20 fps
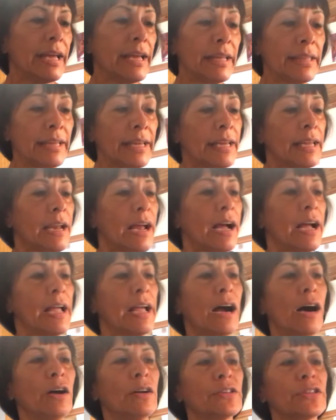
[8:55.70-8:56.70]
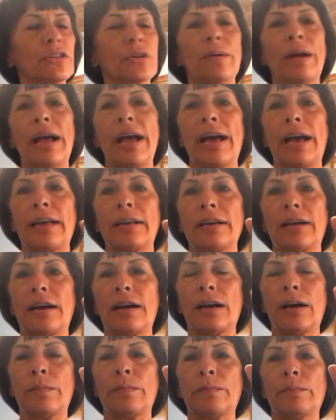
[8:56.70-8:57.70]
And then I also add
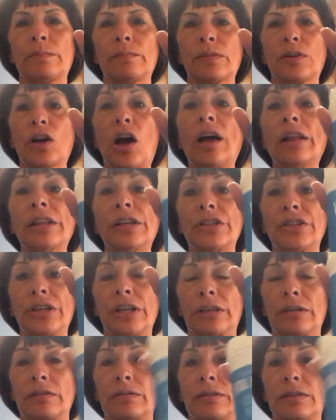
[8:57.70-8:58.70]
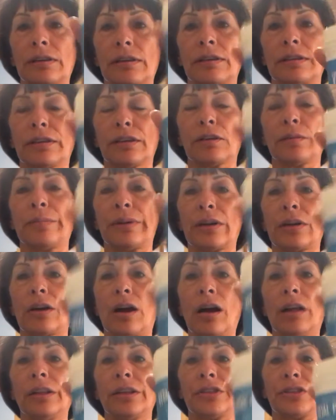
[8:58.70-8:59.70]
collagen, a little bit of
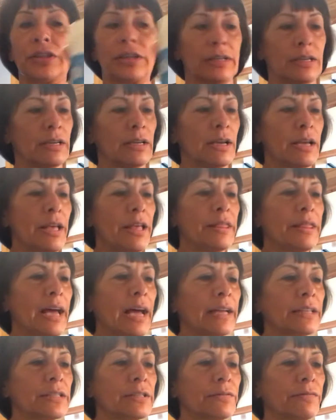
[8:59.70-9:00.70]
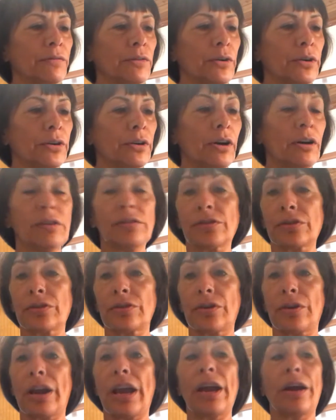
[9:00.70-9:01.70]
collagen. That's for also
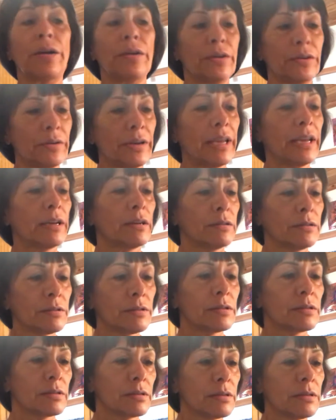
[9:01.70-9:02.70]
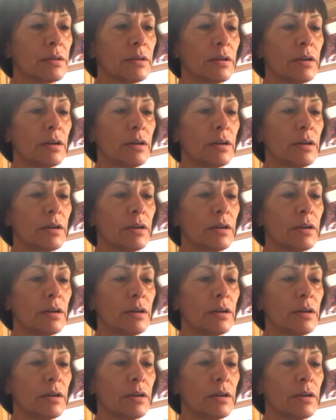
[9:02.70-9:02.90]
your hair, your nails,